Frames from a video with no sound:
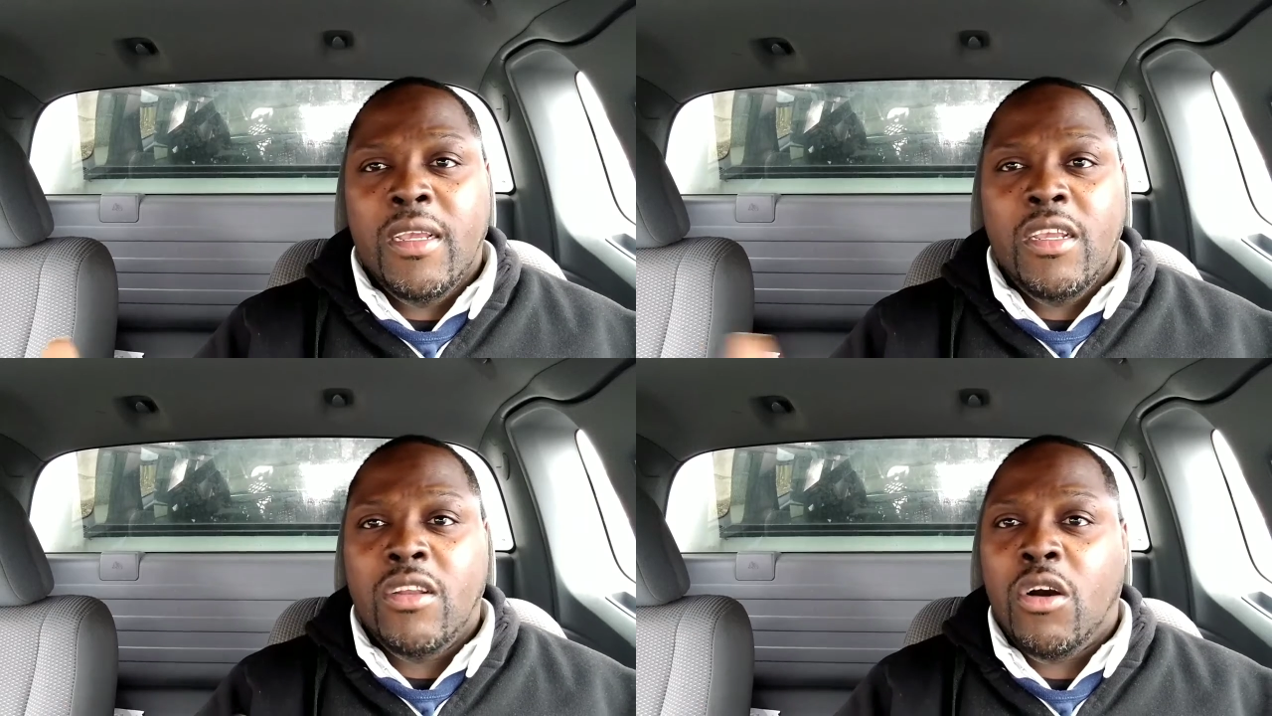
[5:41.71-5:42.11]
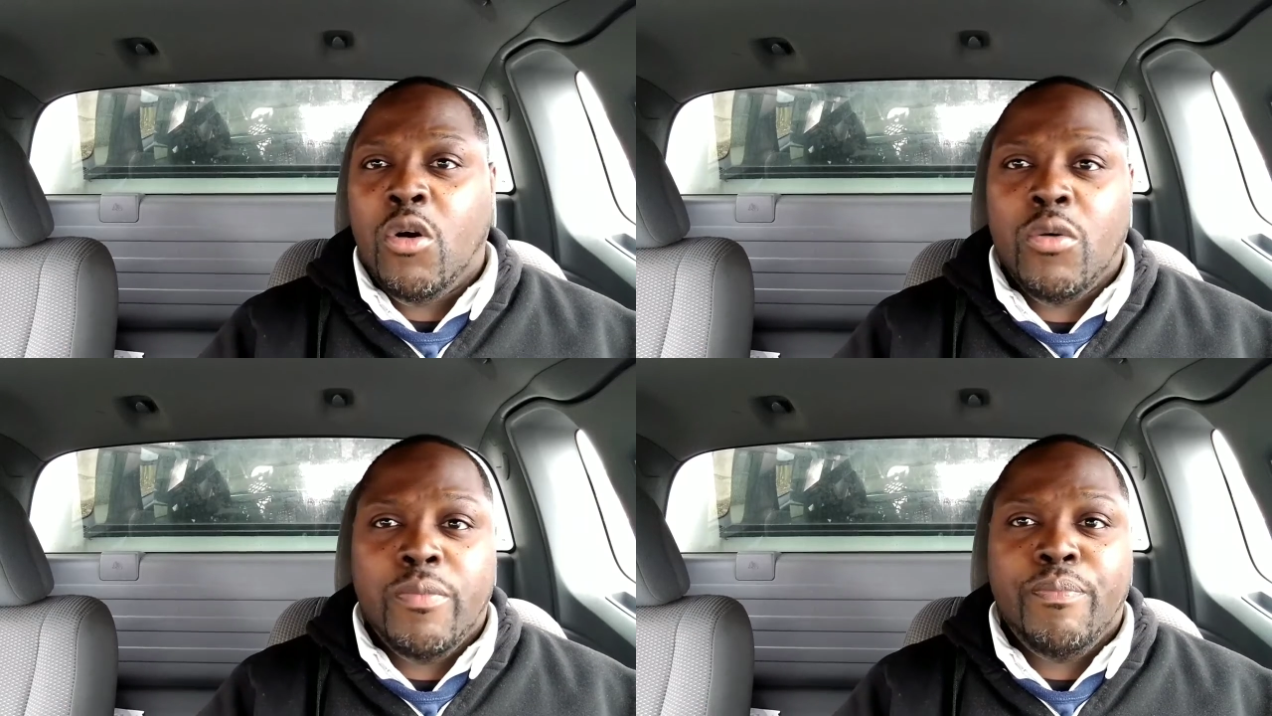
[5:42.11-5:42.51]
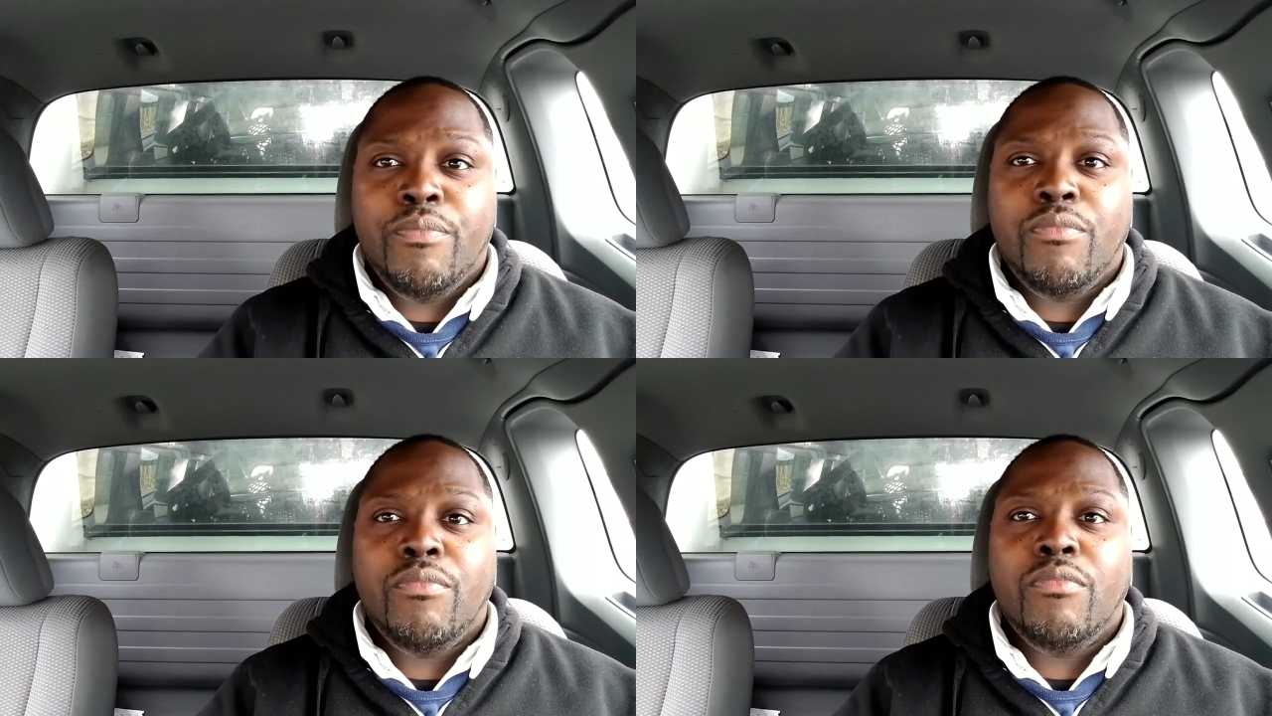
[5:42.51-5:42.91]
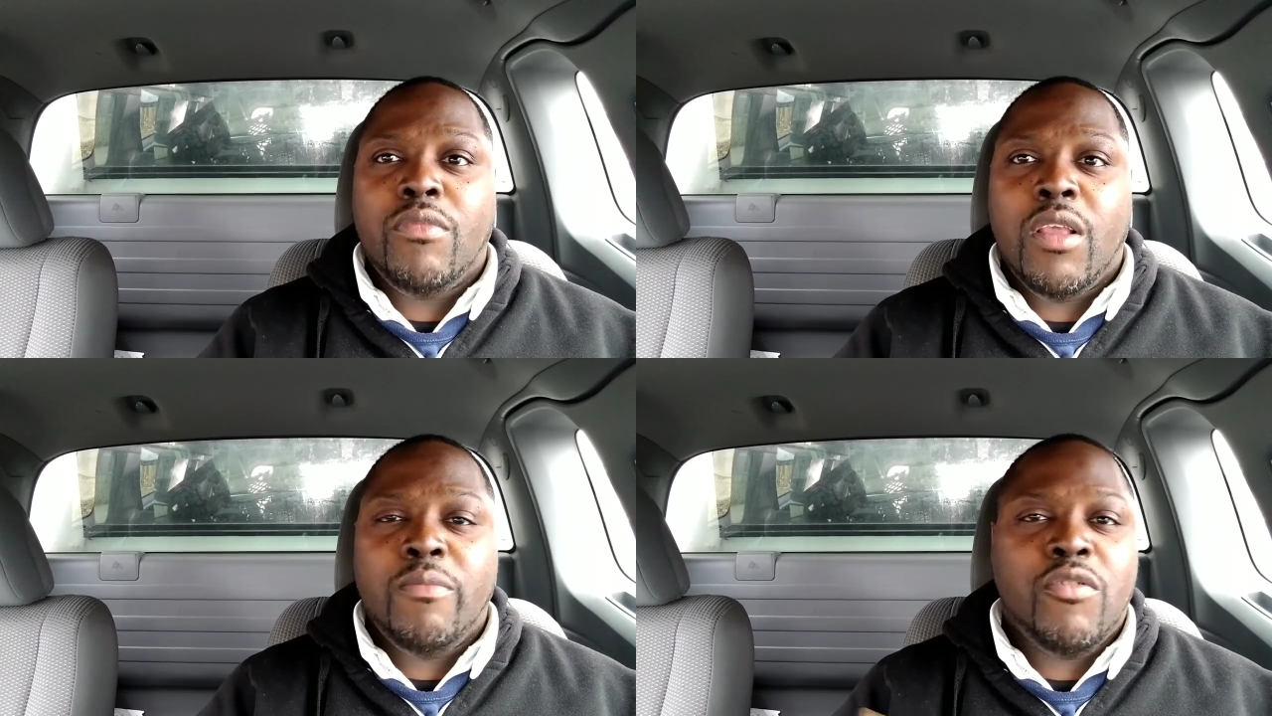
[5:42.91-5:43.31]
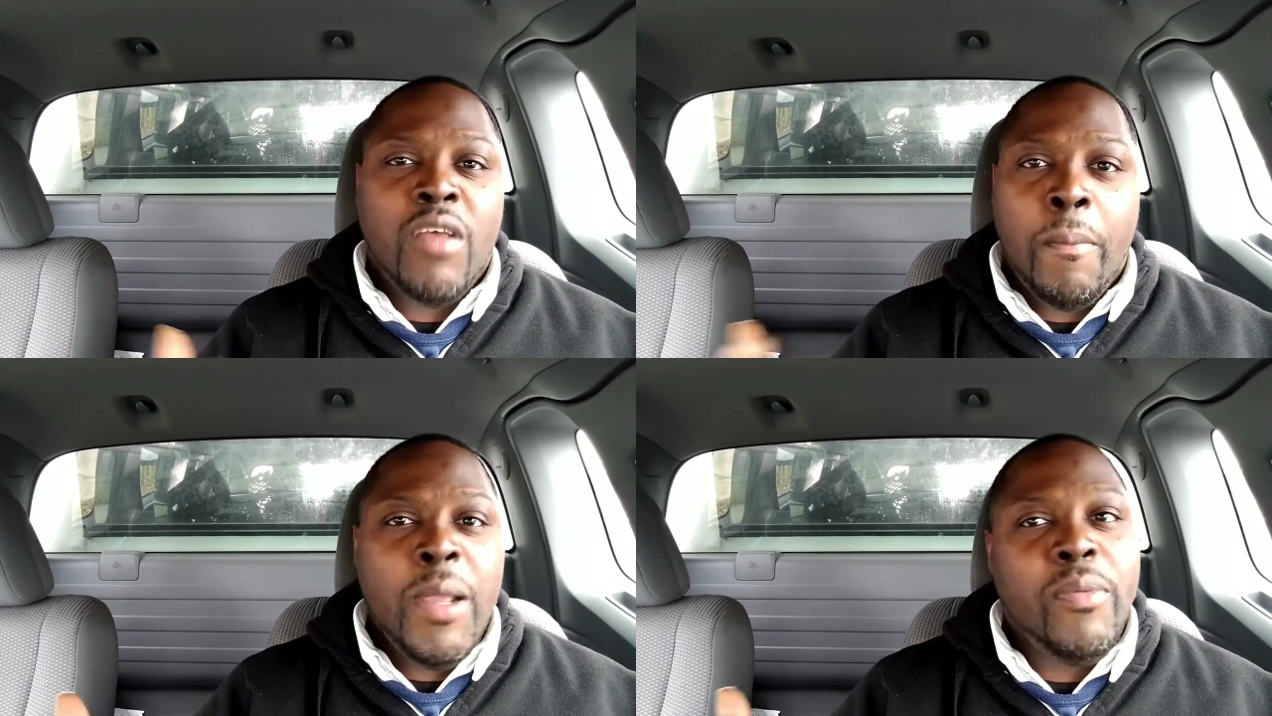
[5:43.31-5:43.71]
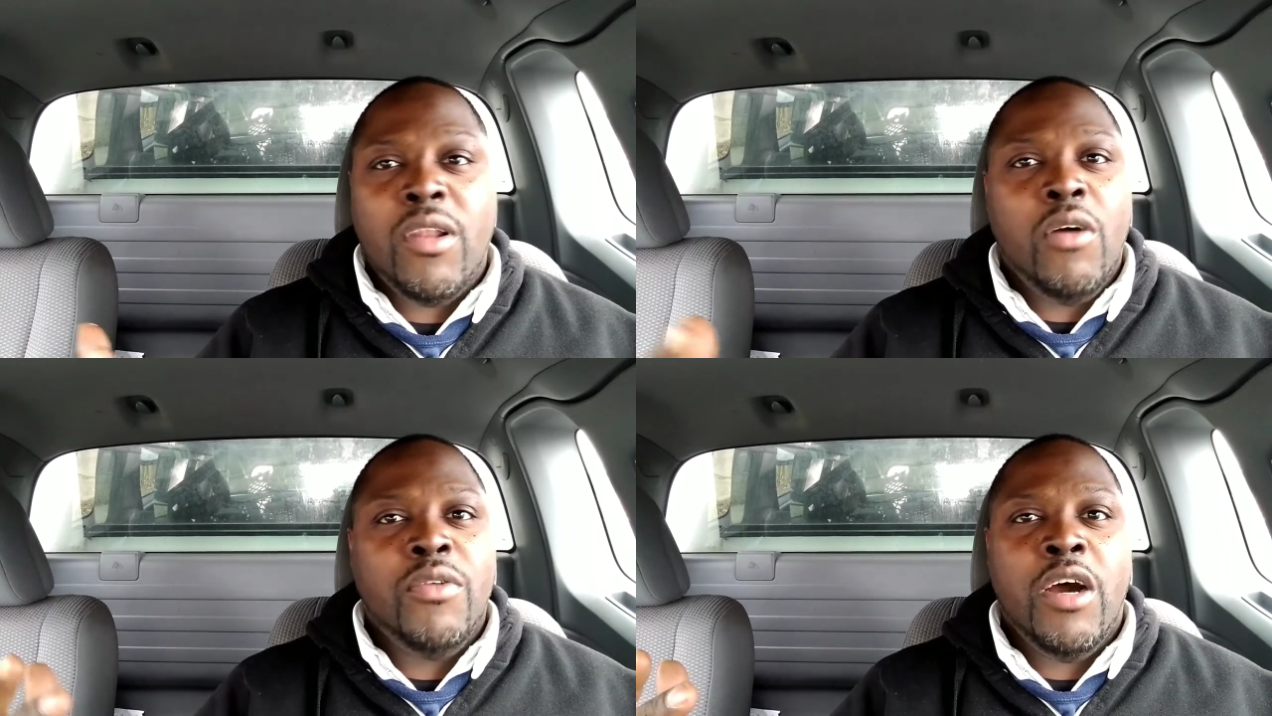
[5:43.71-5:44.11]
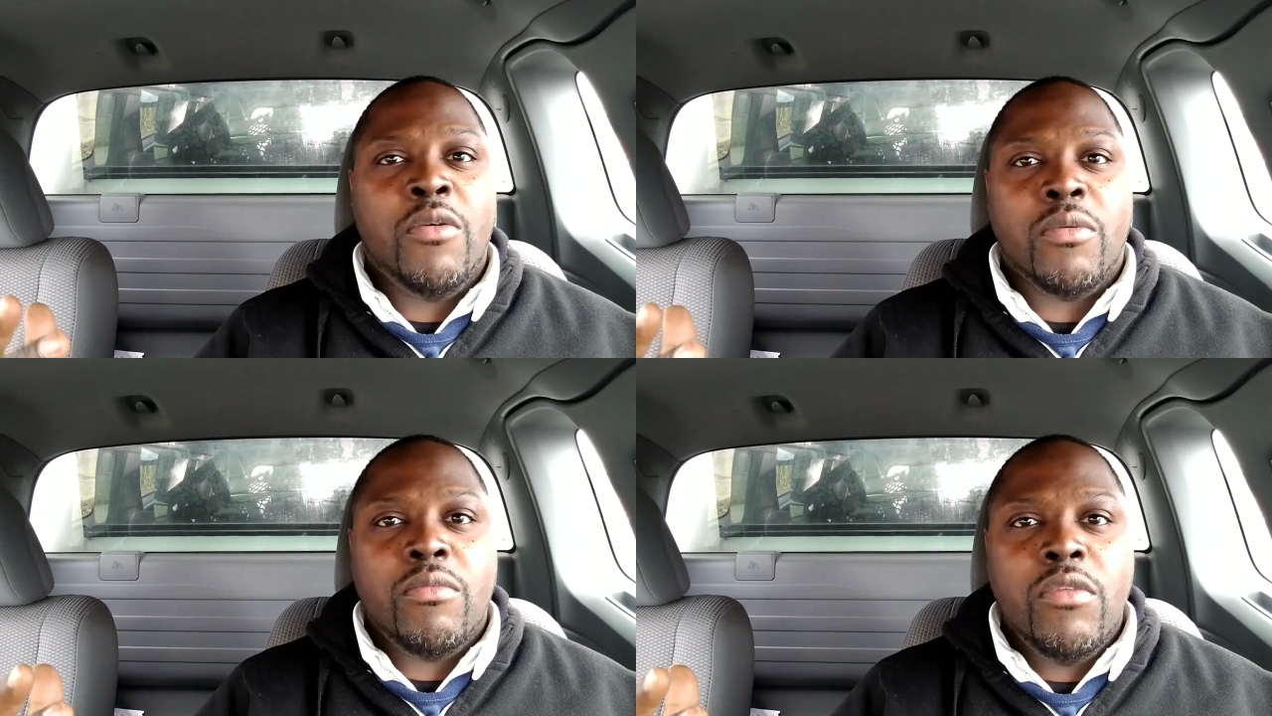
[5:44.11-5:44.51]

you know, some people don't know.